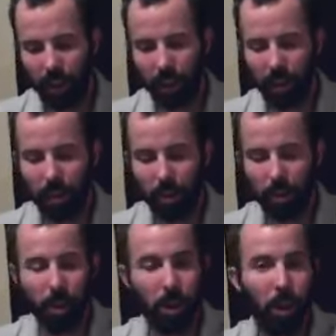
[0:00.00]
This is a
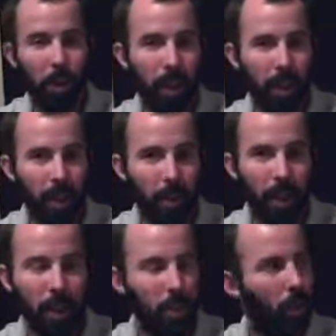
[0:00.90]
European company,
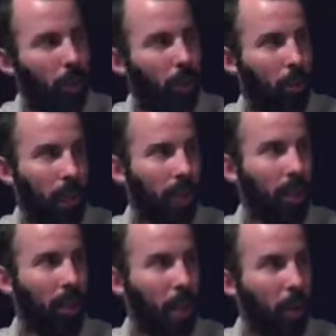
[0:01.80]
so we're not going
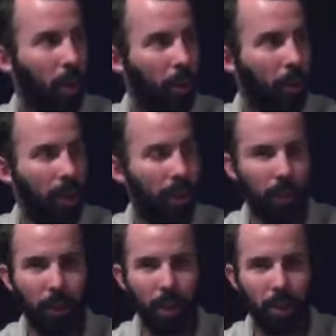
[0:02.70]
to know it over here in the
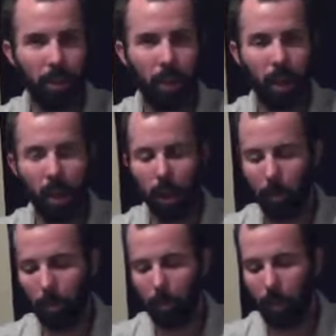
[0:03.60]
U.S.,
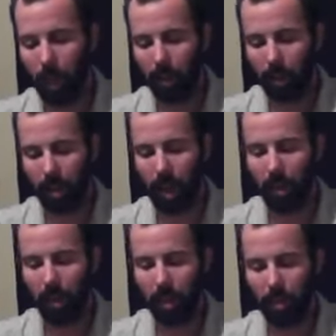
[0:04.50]
but the tech
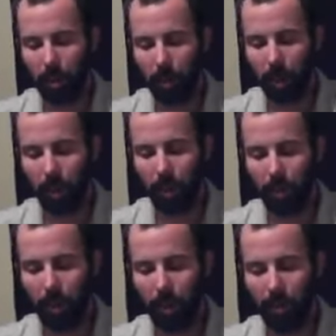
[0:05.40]
may still make it over
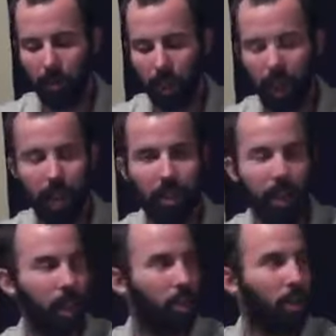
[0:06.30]
here. And it's
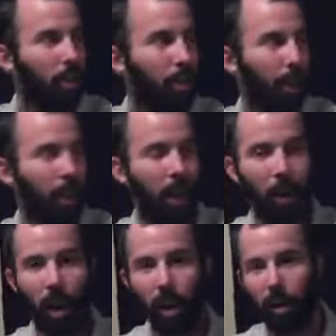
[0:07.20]
actually something
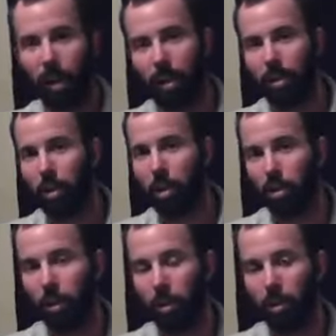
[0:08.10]
our
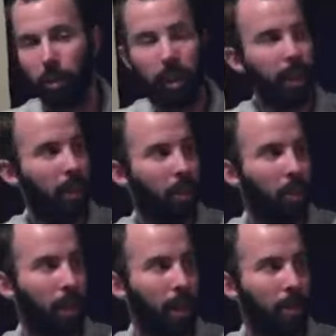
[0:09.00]
social media
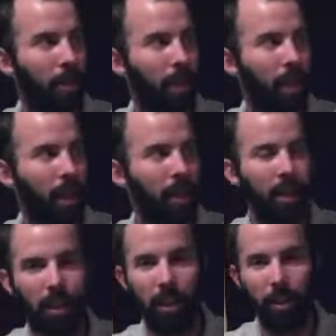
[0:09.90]
coordinator for tonight
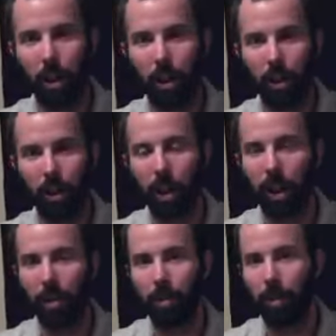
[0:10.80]
is wearing a pair of
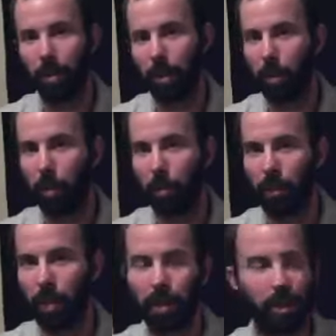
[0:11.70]
headphones that do a
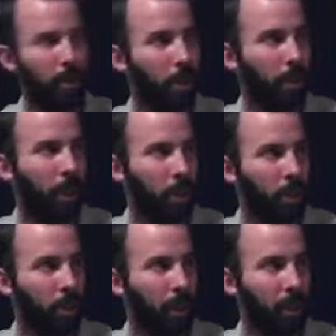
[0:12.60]
very similar function
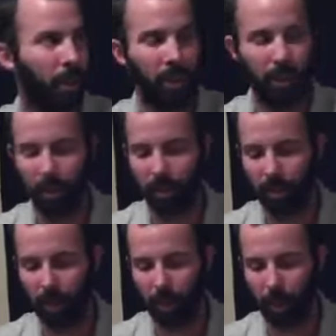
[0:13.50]
to what
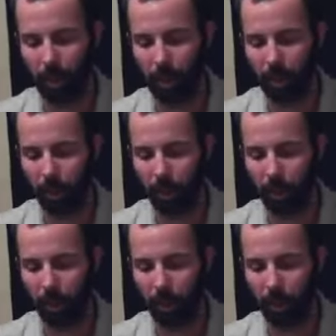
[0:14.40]
this company is doing.